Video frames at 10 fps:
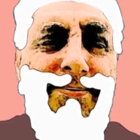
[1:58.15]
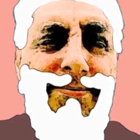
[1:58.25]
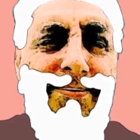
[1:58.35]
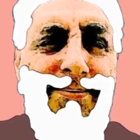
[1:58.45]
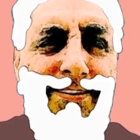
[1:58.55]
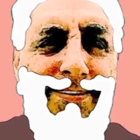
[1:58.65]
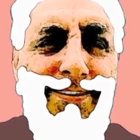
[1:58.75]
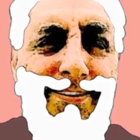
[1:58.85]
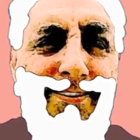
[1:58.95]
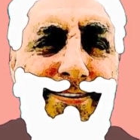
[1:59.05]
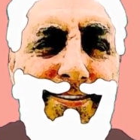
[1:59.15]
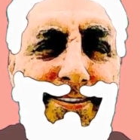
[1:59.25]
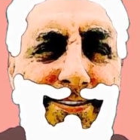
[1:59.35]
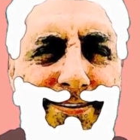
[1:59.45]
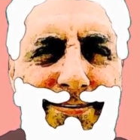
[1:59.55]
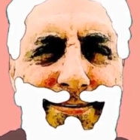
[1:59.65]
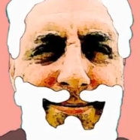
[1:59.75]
systems